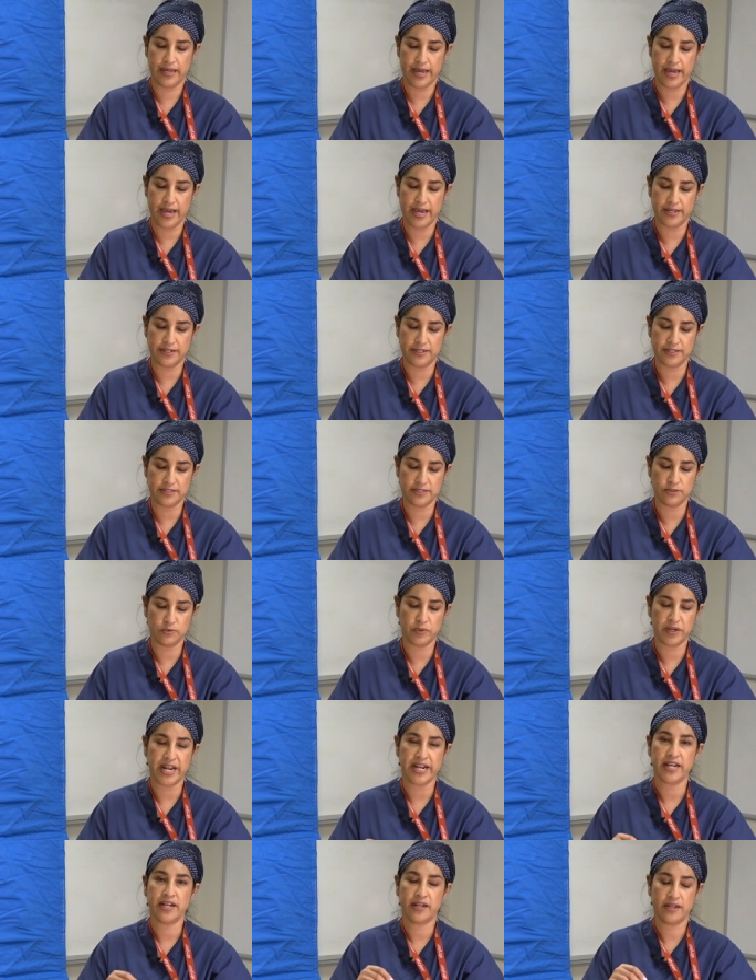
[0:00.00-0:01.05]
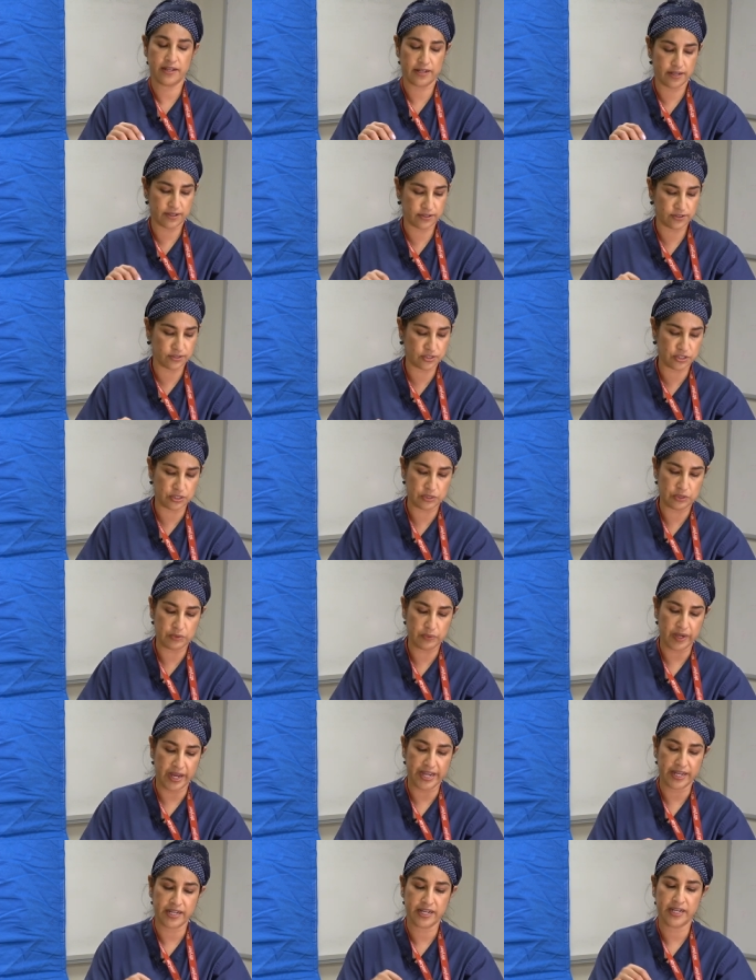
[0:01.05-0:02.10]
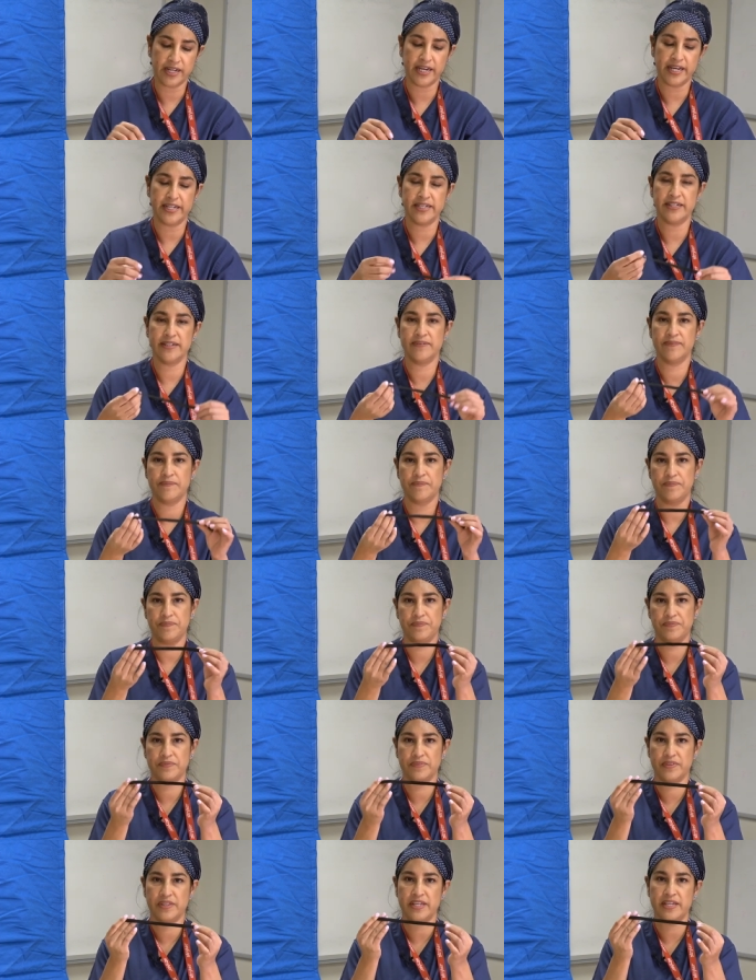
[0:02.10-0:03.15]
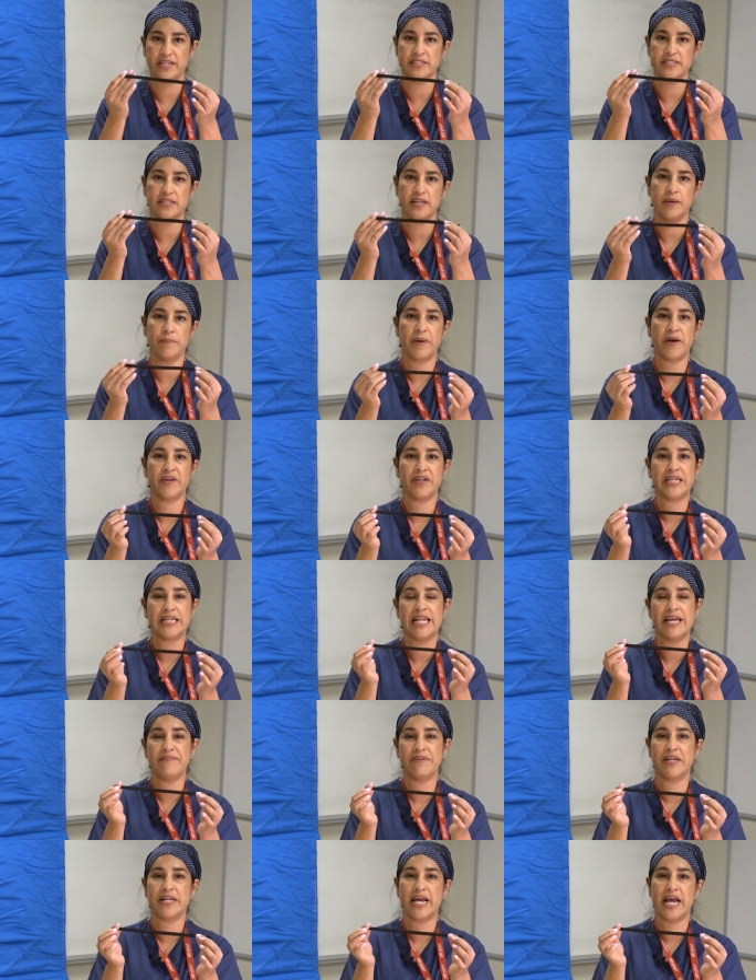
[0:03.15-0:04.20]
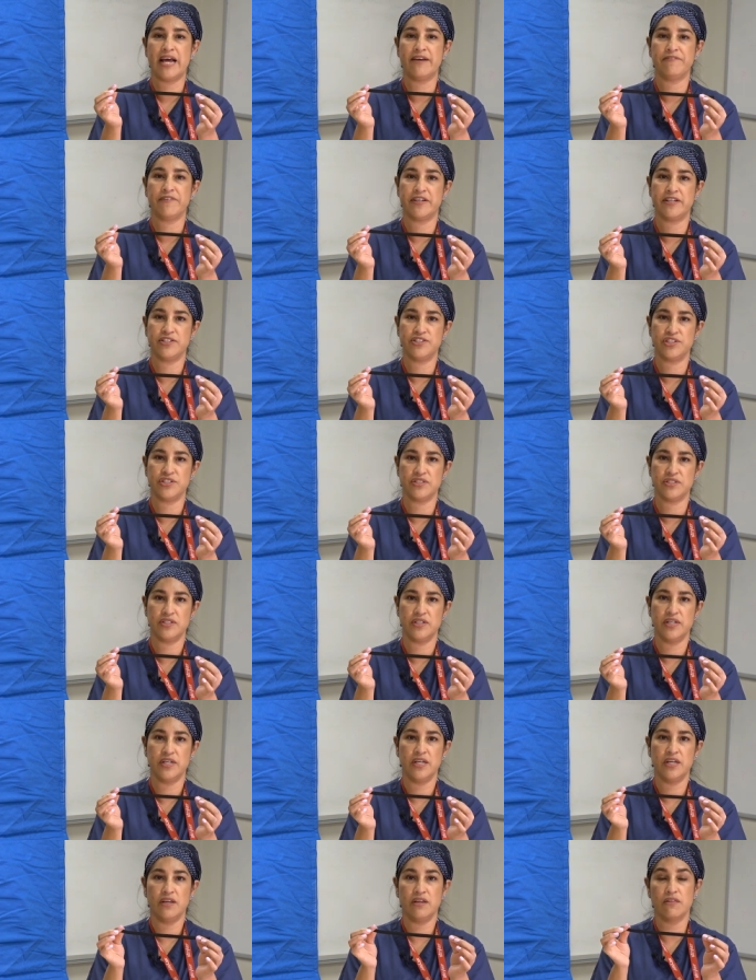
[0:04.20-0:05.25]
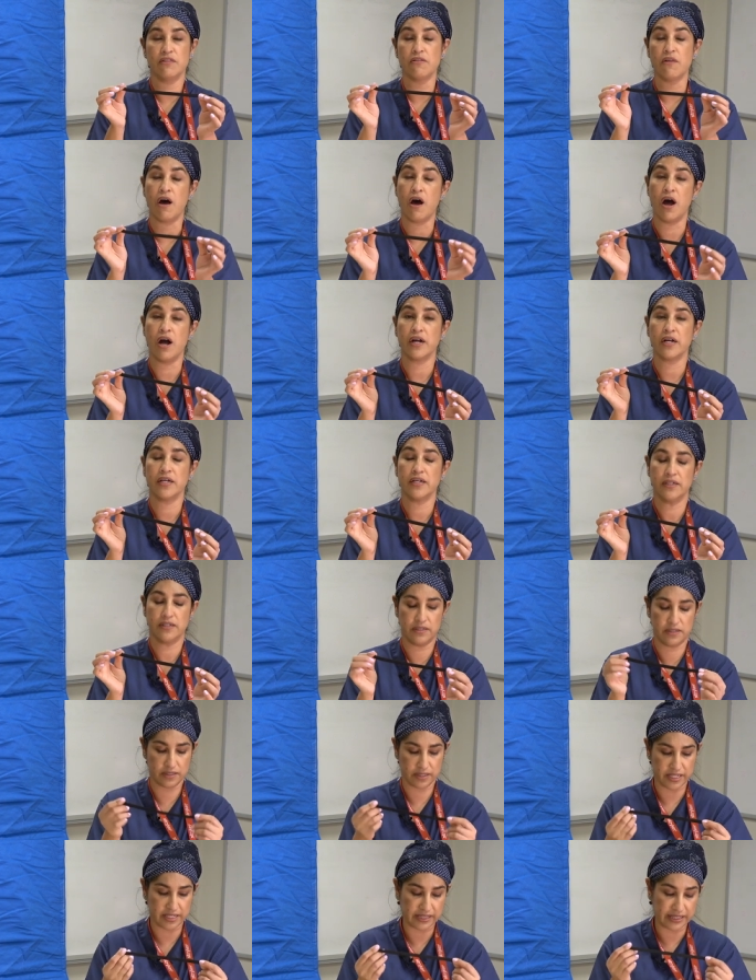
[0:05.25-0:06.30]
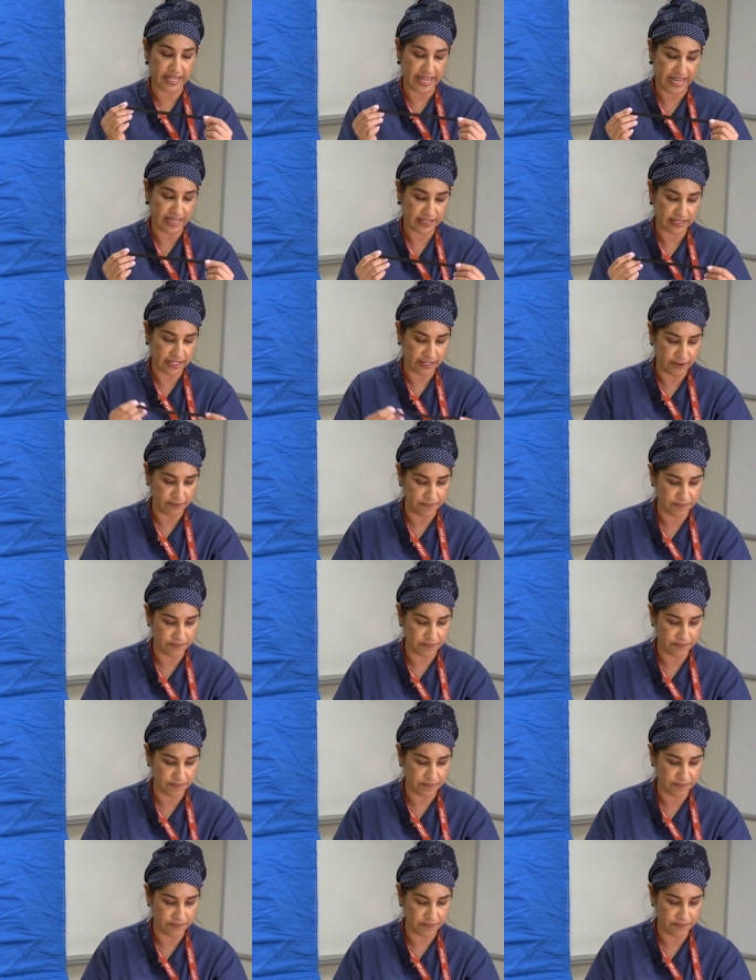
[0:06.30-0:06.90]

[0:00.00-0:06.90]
And this is what I do. I cut these about 11 and a half inches long in length.